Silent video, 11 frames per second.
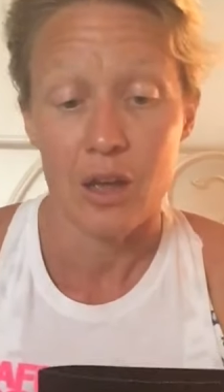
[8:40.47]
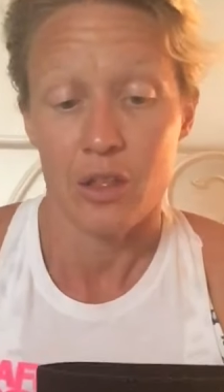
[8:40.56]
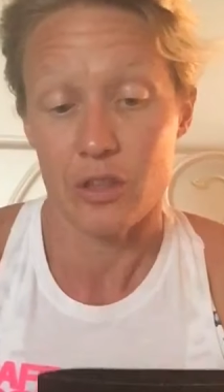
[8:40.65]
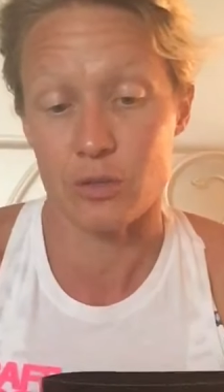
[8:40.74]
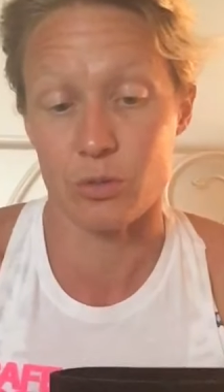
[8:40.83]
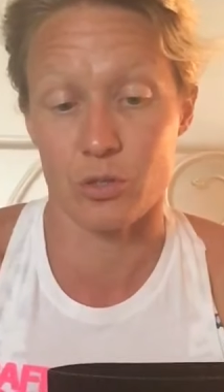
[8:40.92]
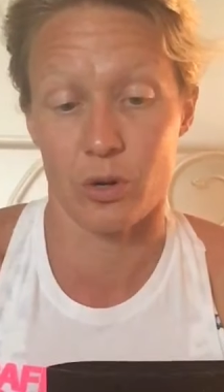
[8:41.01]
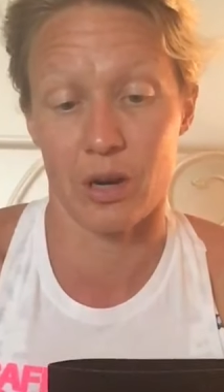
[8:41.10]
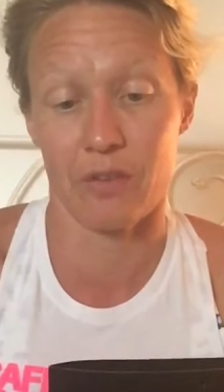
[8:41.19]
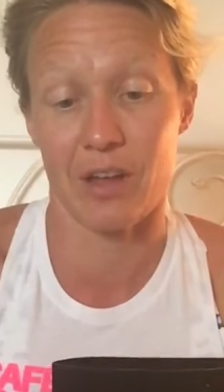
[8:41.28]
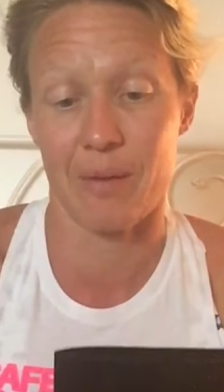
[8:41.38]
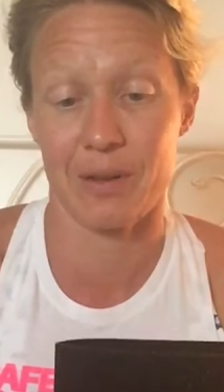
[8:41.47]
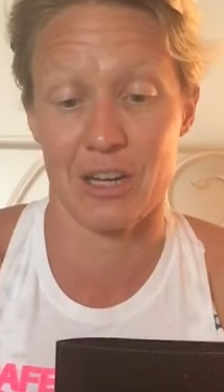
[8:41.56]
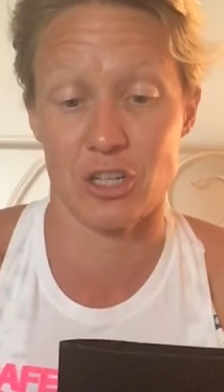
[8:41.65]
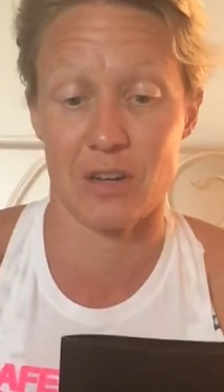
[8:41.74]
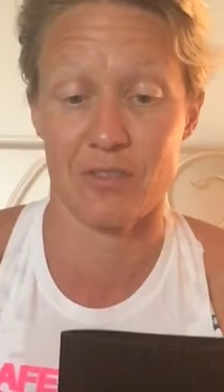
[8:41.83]
This restorative
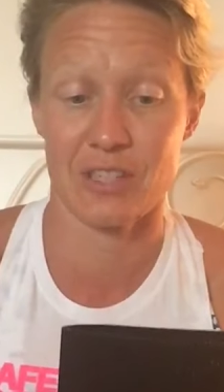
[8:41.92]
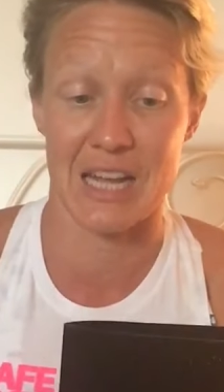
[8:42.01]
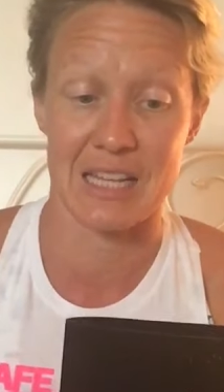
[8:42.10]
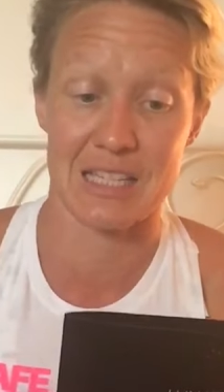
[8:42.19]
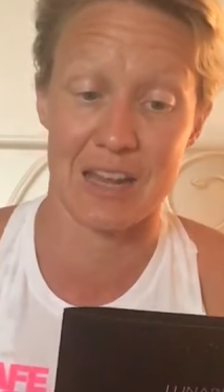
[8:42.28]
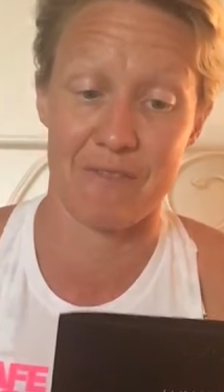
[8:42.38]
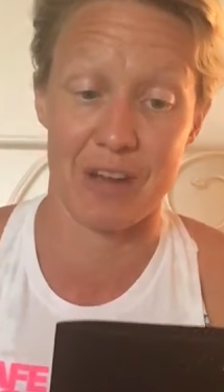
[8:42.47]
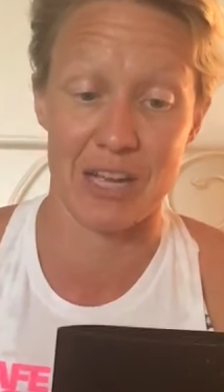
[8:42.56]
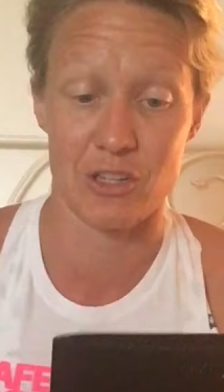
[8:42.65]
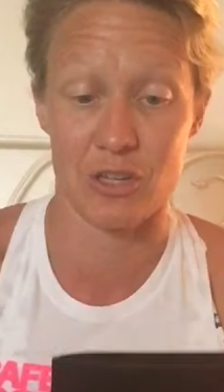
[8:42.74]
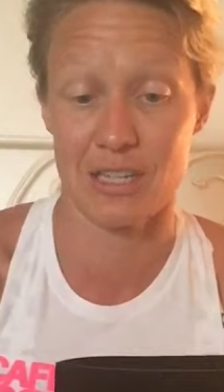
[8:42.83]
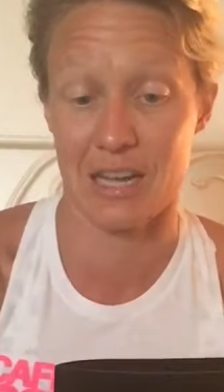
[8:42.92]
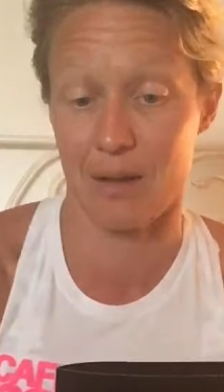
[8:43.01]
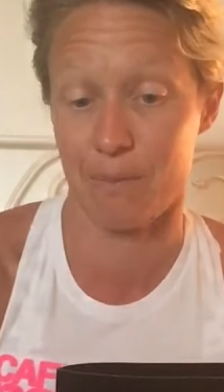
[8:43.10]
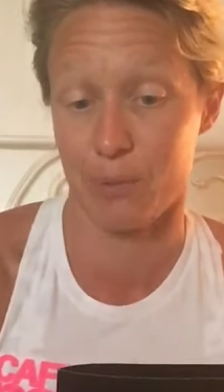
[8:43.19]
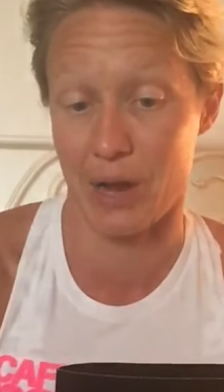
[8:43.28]
combination of scents invites you to take
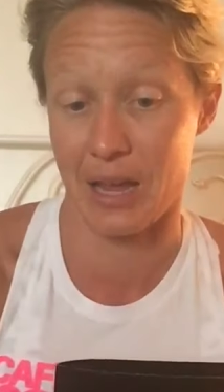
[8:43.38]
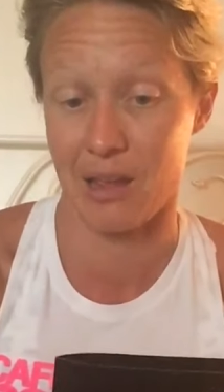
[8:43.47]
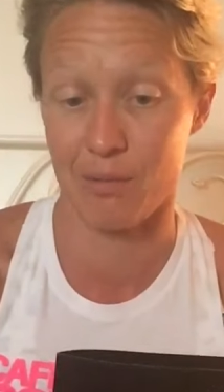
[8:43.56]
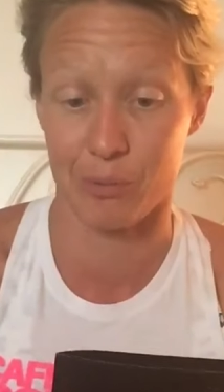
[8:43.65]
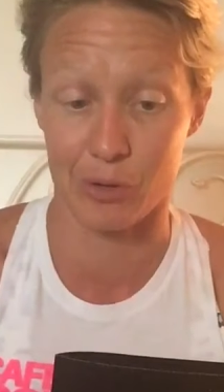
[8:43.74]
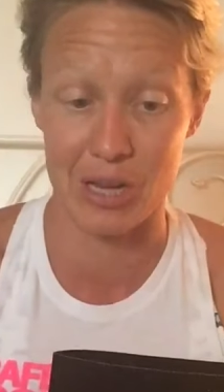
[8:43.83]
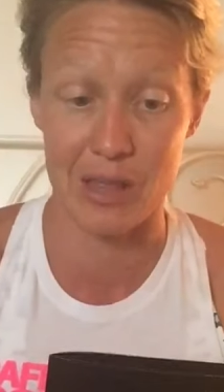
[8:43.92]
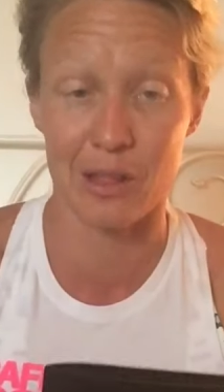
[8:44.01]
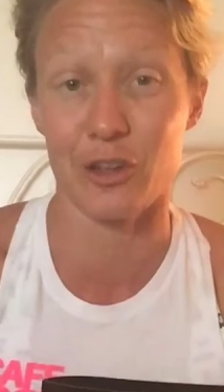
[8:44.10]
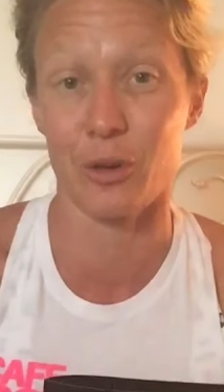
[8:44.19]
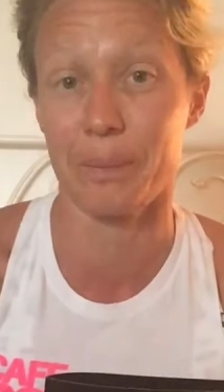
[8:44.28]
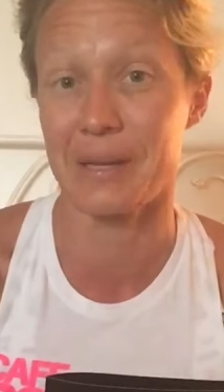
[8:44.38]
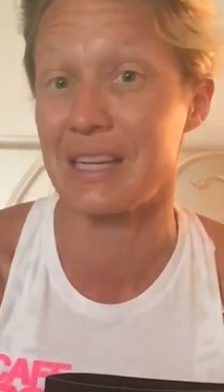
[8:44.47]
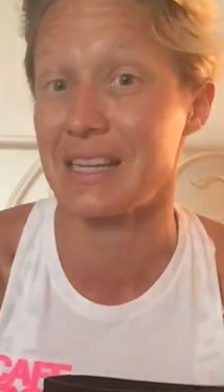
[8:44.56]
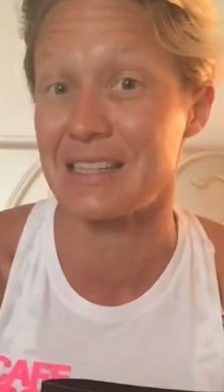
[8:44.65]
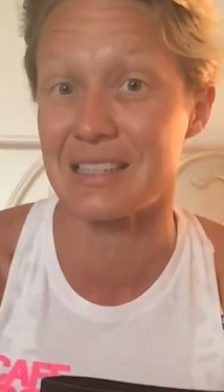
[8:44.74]
a break and breathe a little
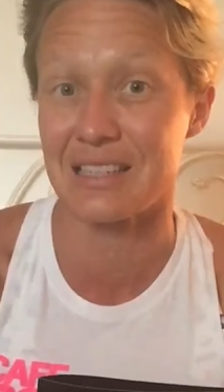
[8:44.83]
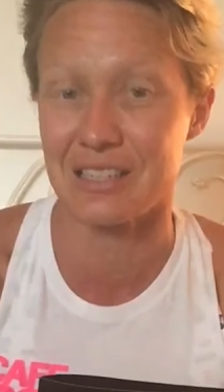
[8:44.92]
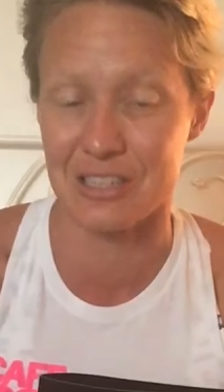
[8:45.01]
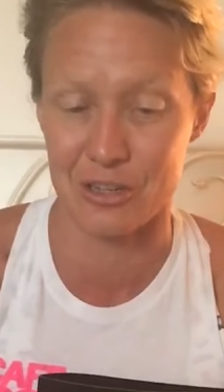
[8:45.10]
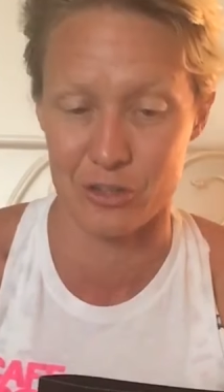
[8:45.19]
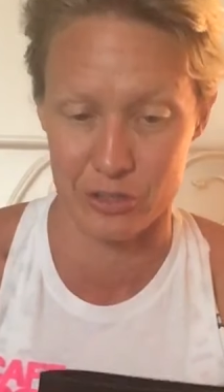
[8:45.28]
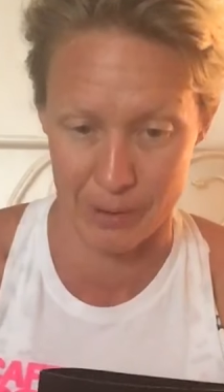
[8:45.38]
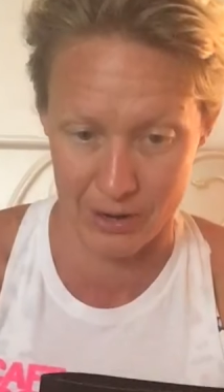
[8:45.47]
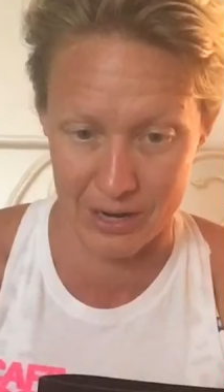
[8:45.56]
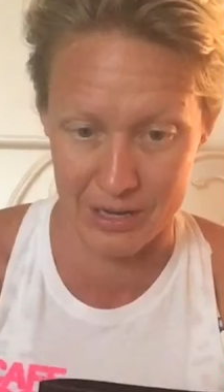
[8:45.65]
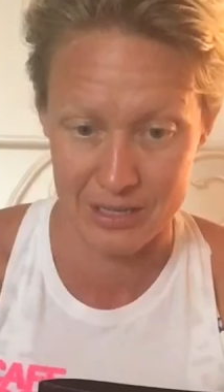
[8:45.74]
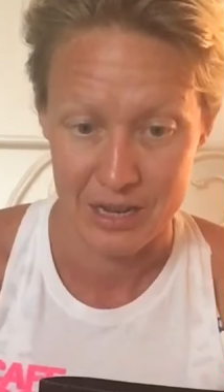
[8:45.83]
peace into your spirit.